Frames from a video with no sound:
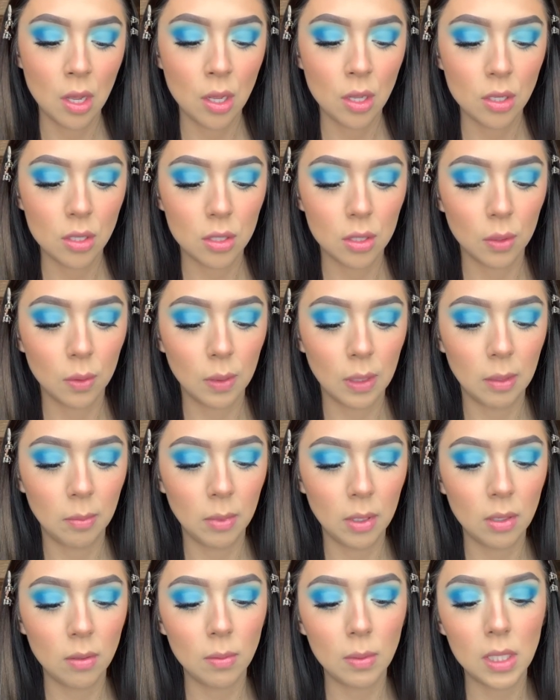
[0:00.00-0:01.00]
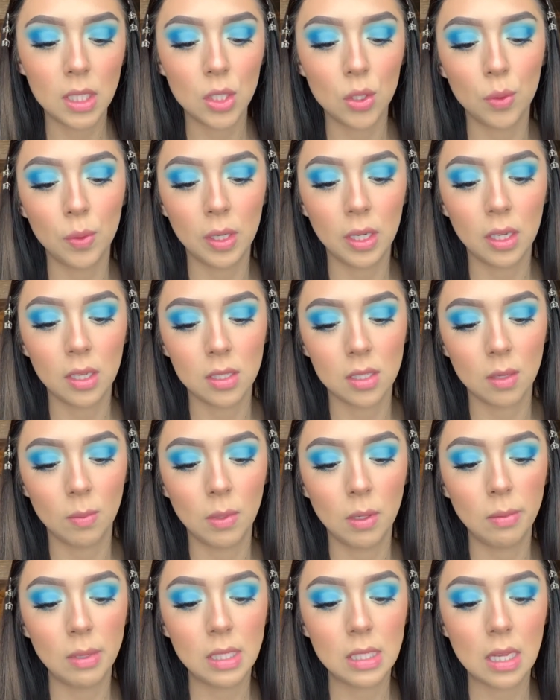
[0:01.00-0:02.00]
So what I'm going to be doing is I'm going
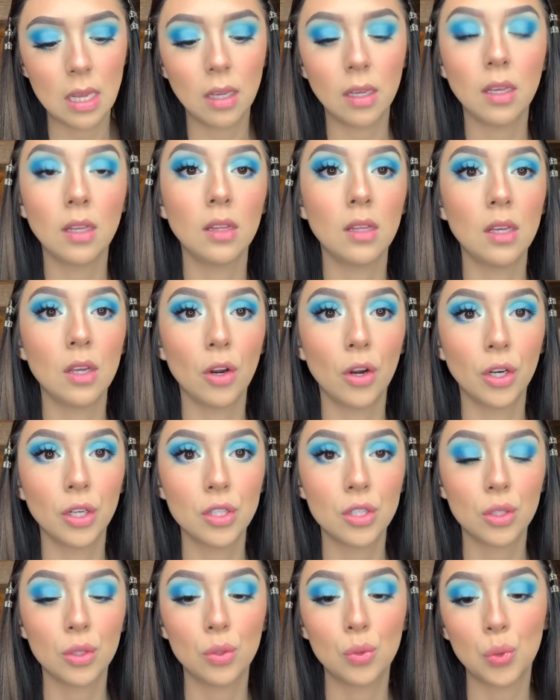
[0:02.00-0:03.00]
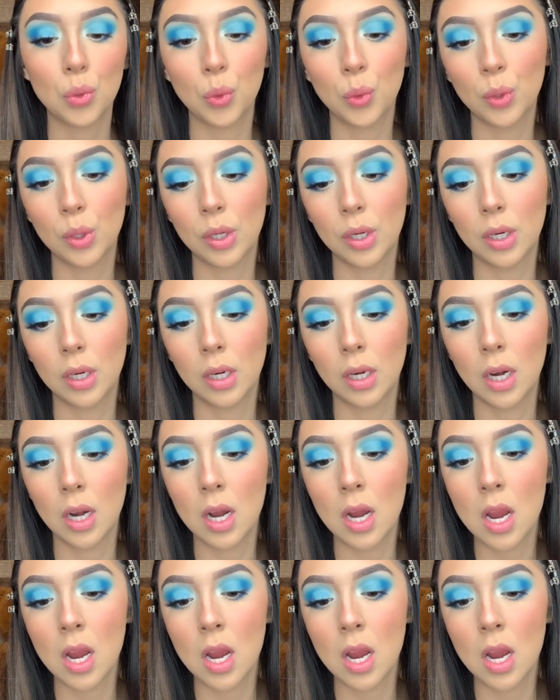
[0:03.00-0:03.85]
to be taking the Artist Couture